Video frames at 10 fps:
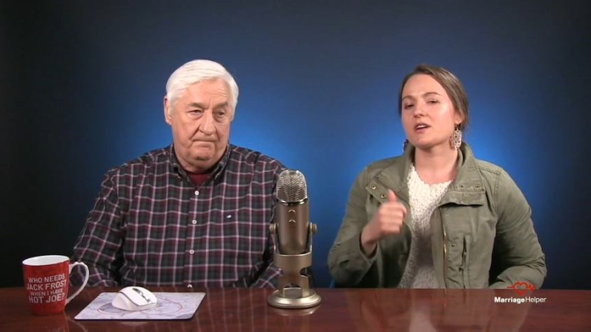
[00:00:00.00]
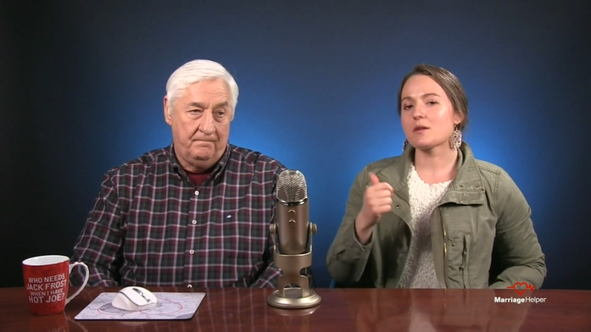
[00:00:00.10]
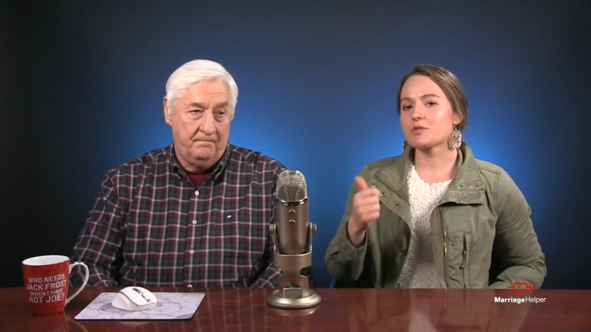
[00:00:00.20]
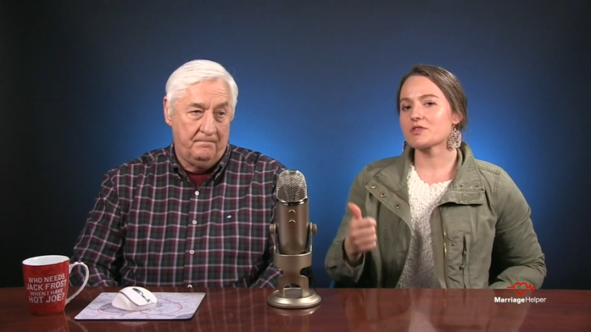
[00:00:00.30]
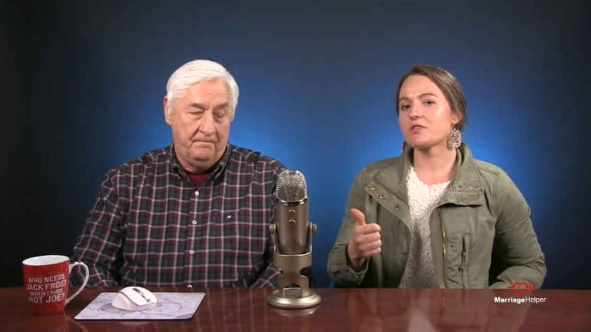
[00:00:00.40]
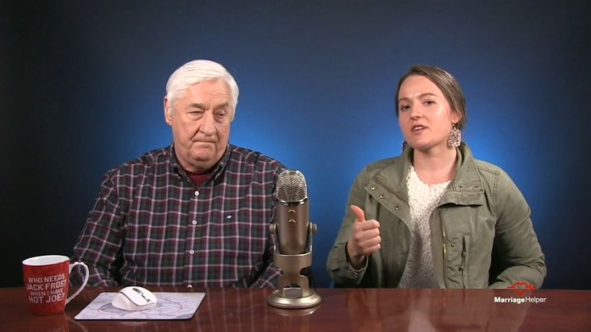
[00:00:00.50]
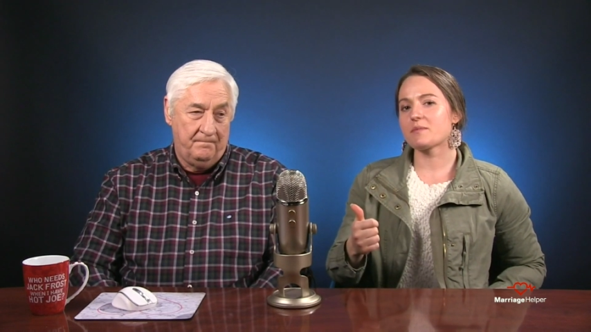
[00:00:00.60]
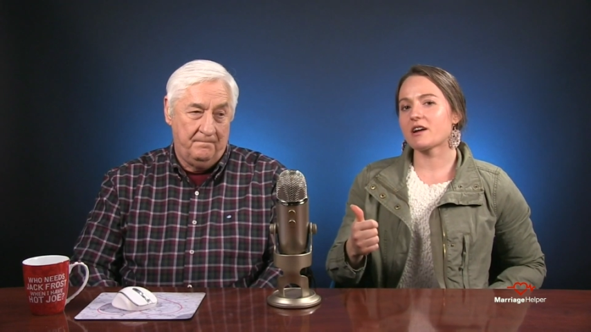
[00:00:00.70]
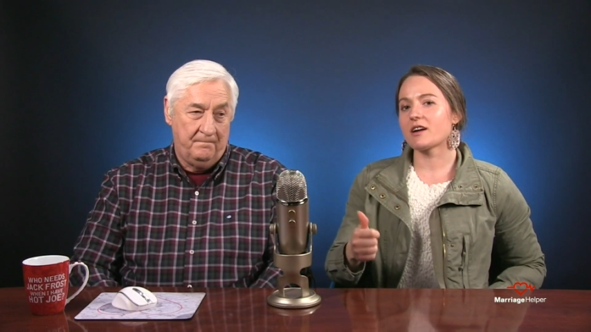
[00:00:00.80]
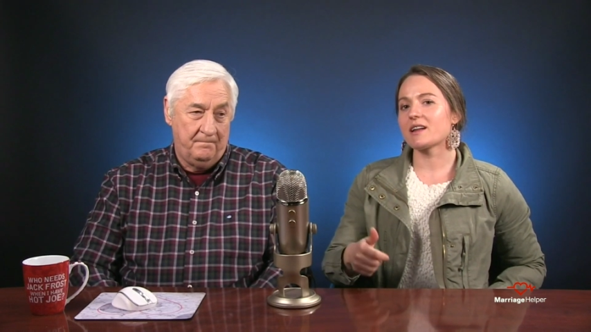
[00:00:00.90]
Speaker 1: the couples who
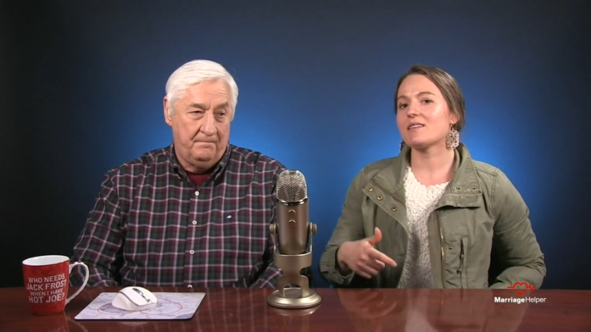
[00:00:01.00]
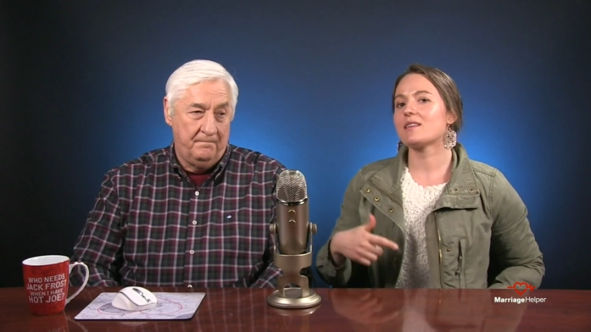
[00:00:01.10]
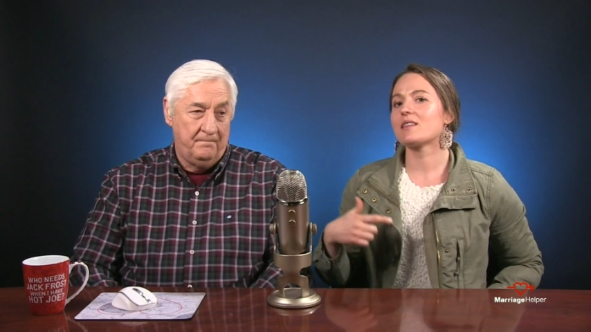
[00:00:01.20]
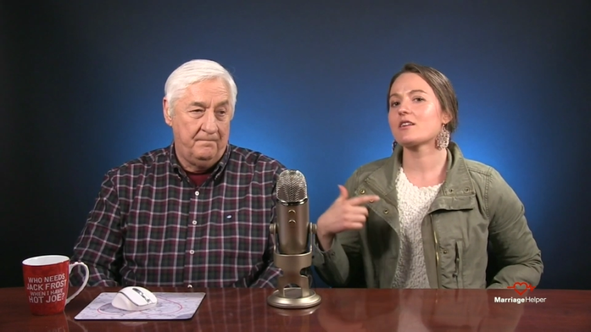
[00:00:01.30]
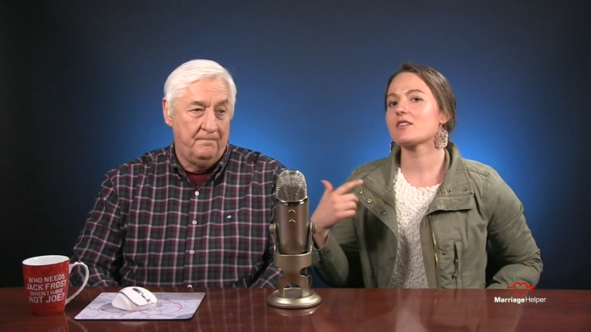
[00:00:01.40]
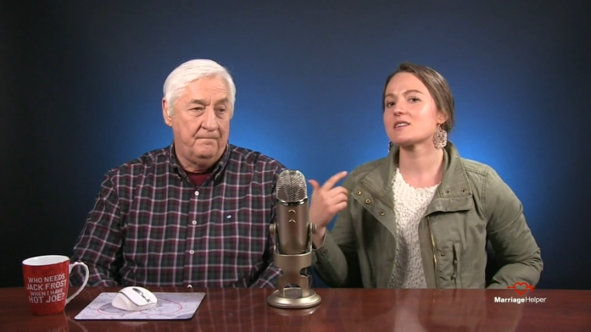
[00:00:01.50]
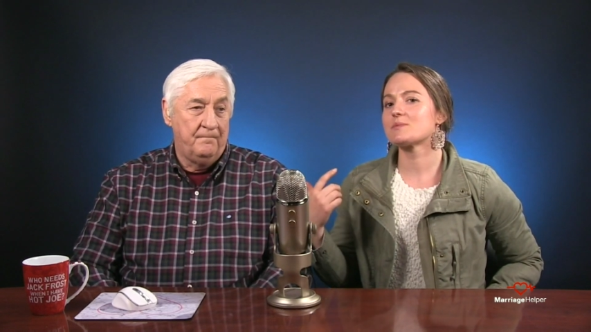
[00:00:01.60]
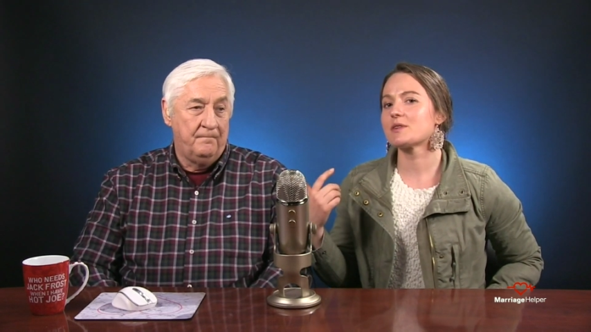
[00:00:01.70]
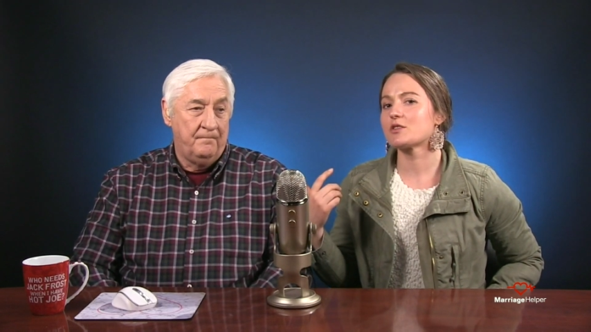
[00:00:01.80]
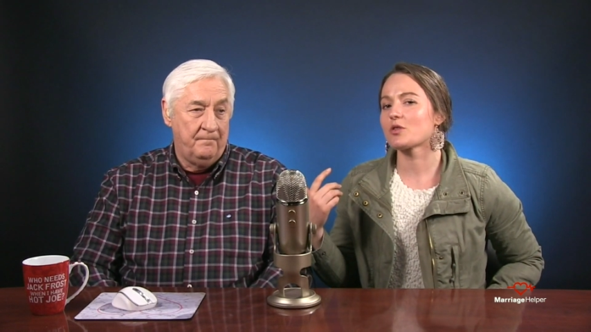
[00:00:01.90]
get married and then their
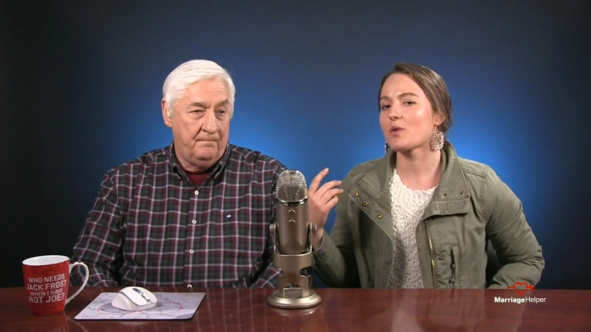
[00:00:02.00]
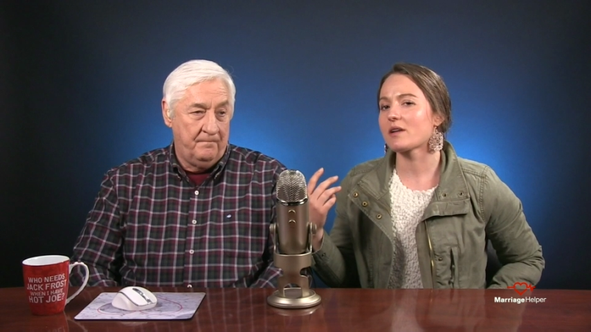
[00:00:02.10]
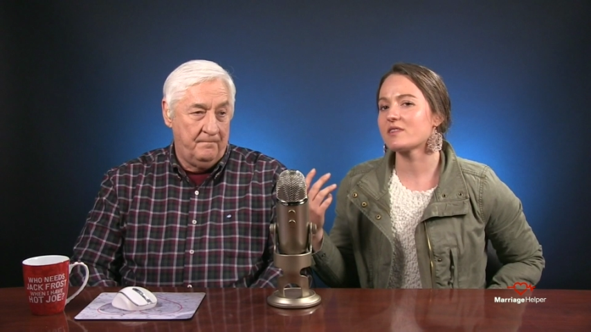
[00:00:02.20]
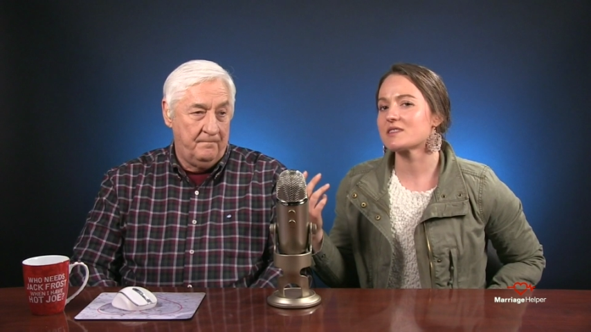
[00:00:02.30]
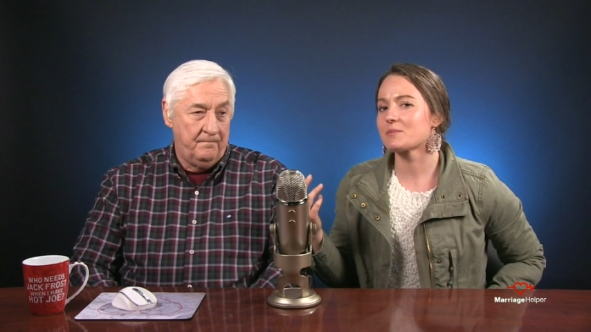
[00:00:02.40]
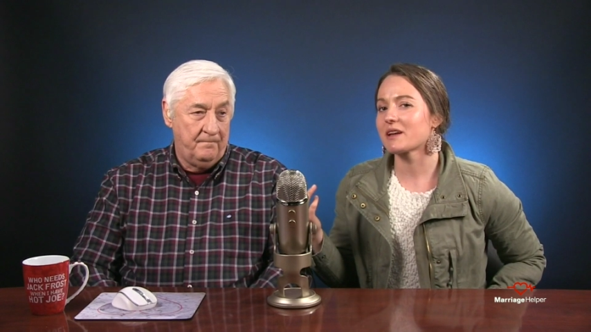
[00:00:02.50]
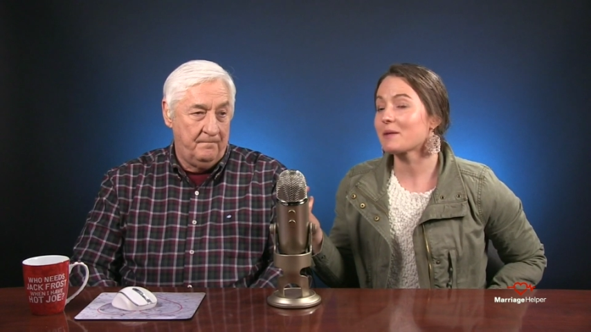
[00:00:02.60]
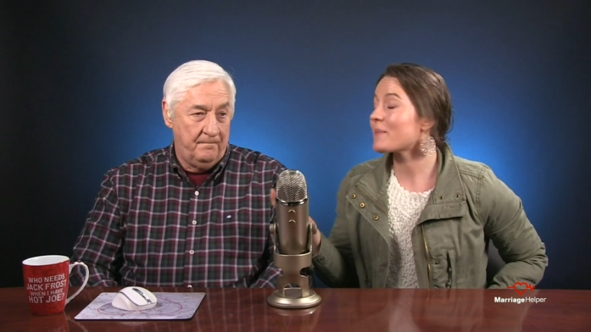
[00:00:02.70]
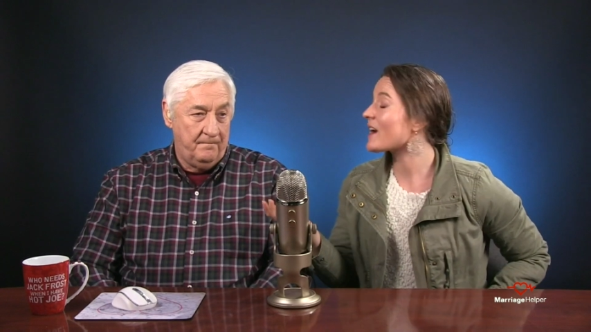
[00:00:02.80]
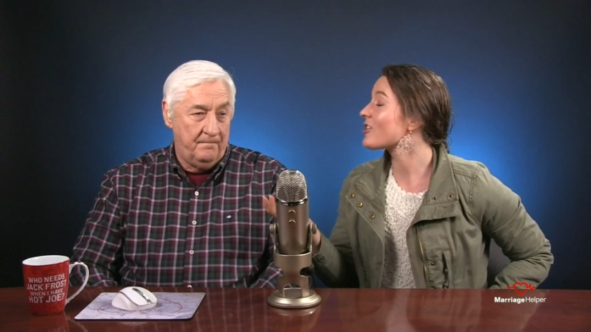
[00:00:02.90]
husband or wife ends up
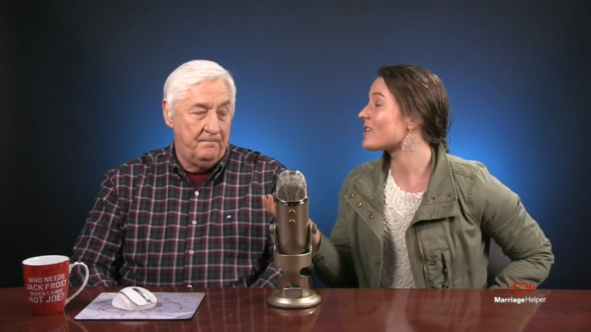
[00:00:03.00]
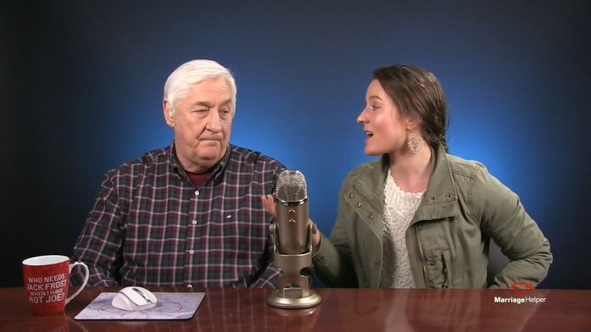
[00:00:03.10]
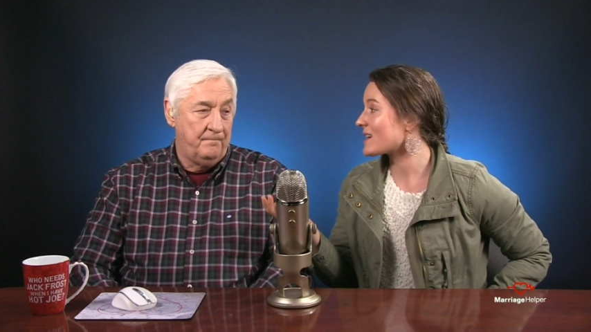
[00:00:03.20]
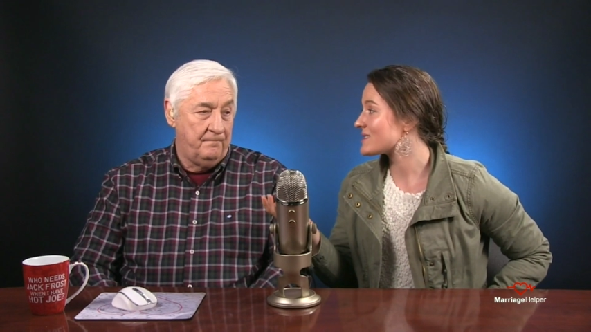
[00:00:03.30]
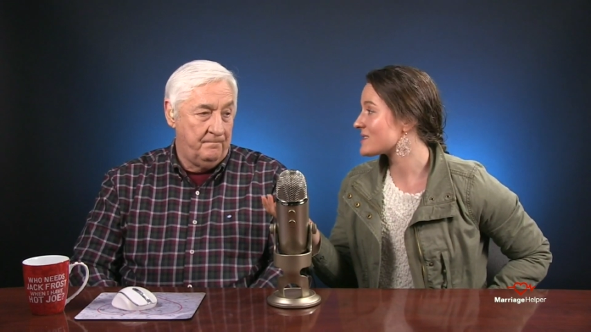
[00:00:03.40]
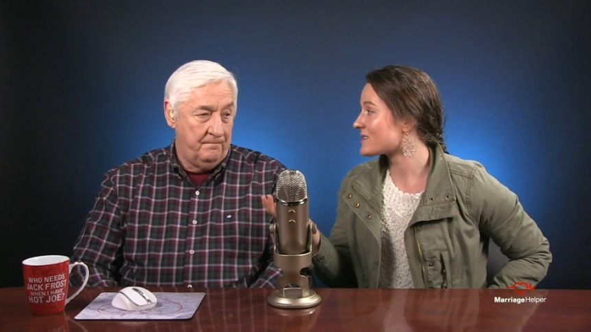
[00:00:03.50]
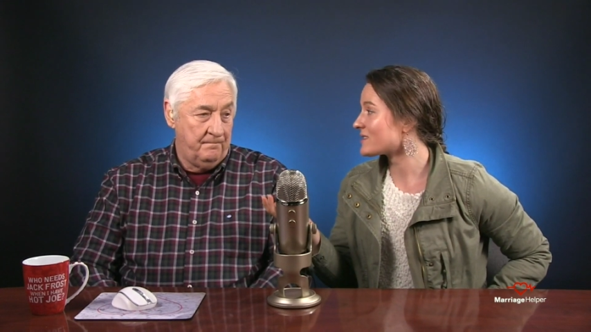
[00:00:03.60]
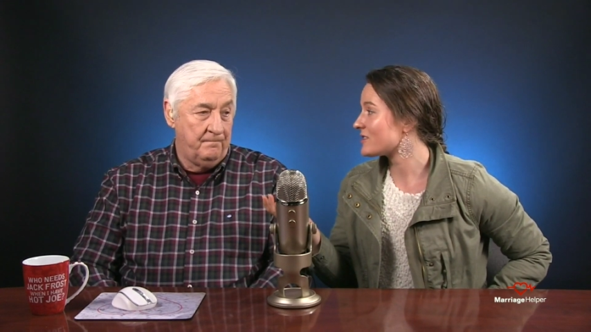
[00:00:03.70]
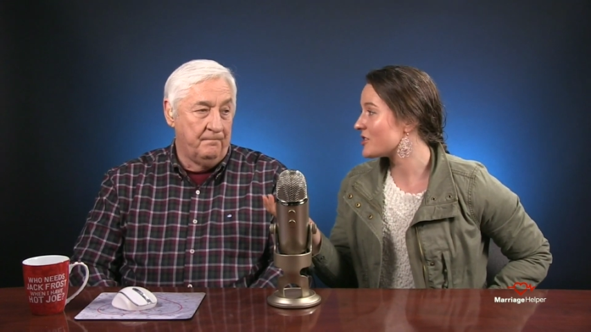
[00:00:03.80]
getting paralyzed.